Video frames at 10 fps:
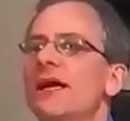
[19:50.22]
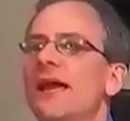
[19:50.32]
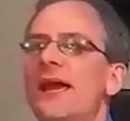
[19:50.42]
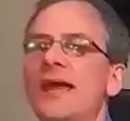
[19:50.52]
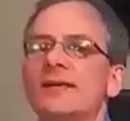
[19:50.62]

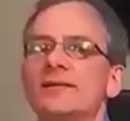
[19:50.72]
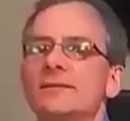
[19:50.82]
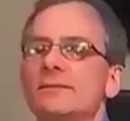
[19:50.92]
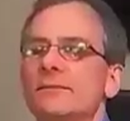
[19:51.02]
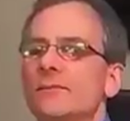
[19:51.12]

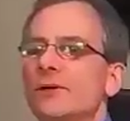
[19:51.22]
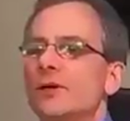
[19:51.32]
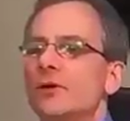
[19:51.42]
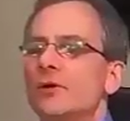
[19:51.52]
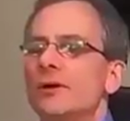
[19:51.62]
And
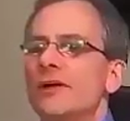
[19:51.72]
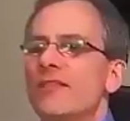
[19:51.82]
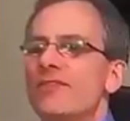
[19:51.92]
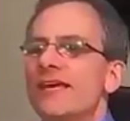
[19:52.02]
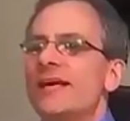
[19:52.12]

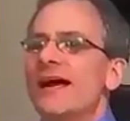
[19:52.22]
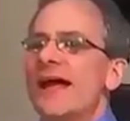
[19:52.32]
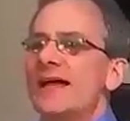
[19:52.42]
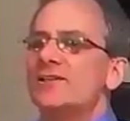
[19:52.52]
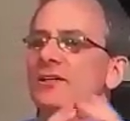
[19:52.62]
then I
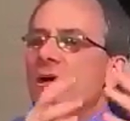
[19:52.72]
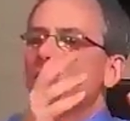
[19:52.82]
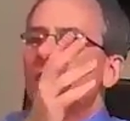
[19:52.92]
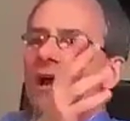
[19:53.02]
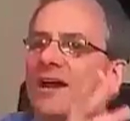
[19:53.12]
had a
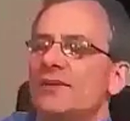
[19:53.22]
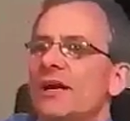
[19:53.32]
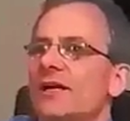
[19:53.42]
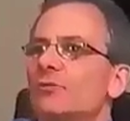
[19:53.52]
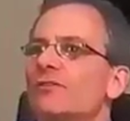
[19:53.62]
client that
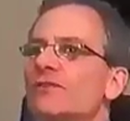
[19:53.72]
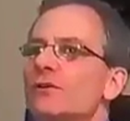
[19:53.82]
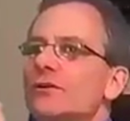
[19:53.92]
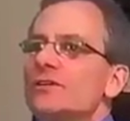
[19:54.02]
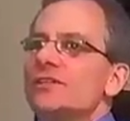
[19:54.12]
I could
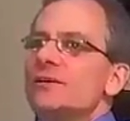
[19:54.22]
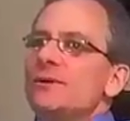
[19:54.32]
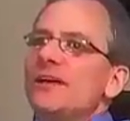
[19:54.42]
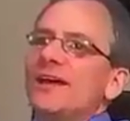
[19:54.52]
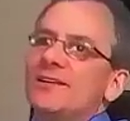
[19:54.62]
refer to the
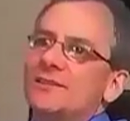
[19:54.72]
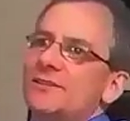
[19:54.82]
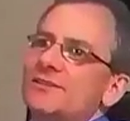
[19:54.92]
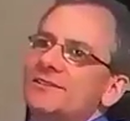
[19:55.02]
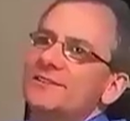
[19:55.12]

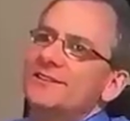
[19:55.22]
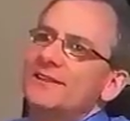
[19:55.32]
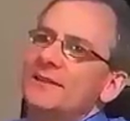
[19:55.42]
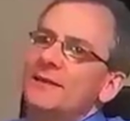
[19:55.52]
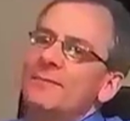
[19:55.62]
CPAs,
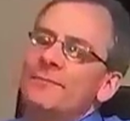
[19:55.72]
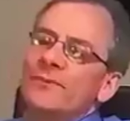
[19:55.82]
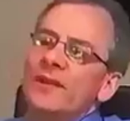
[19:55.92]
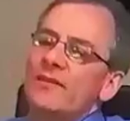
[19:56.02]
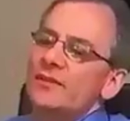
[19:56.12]

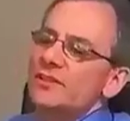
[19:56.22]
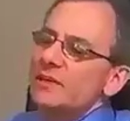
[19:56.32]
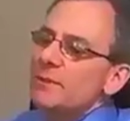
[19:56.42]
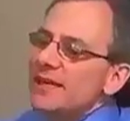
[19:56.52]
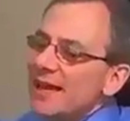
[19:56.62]
and the
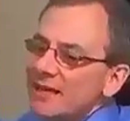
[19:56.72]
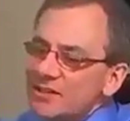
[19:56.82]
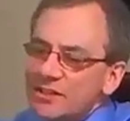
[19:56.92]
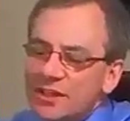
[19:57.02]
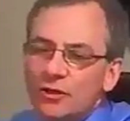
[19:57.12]

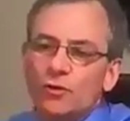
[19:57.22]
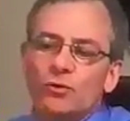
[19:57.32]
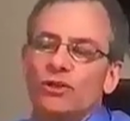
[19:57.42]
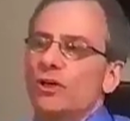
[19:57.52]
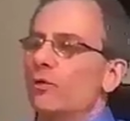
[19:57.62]
CPAs
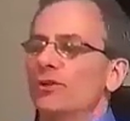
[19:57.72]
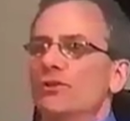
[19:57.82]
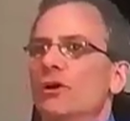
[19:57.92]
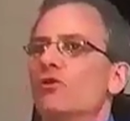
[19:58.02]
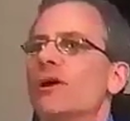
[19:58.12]
would
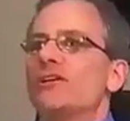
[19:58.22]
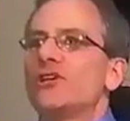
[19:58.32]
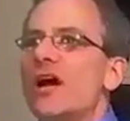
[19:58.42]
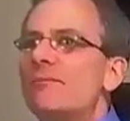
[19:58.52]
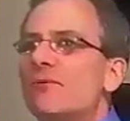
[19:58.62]
do a great
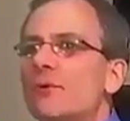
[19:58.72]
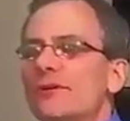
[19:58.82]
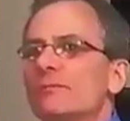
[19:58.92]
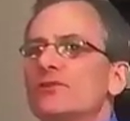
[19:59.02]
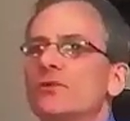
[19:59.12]
job
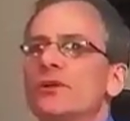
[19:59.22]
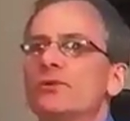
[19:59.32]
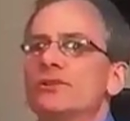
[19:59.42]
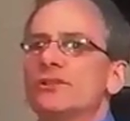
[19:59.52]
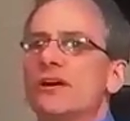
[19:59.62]
for them. So we
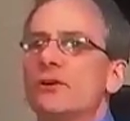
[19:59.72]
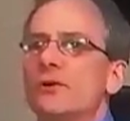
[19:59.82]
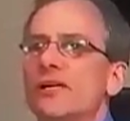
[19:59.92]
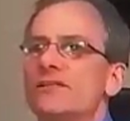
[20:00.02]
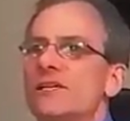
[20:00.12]
would just have a
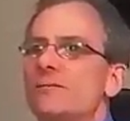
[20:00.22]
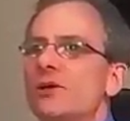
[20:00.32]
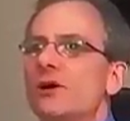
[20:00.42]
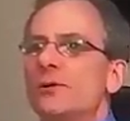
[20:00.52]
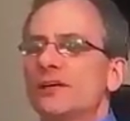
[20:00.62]
great
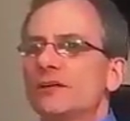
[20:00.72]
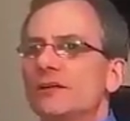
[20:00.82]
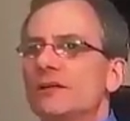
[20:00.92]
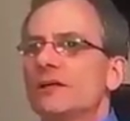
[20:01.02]
team going.